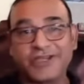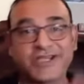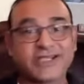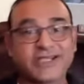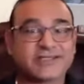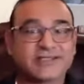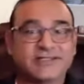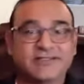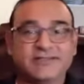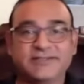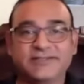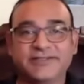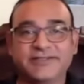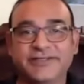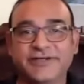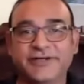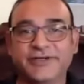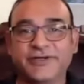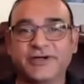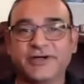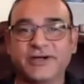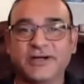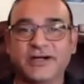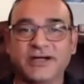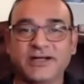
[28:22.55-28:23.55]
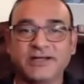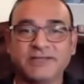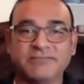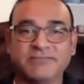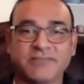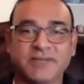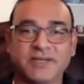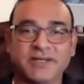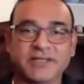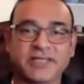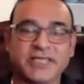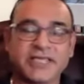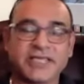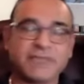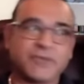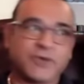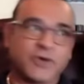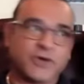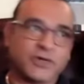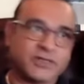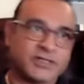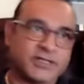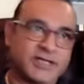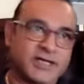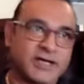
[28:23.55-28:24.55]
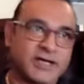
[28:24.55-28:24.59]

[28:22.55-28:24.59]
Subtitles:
it. I keep on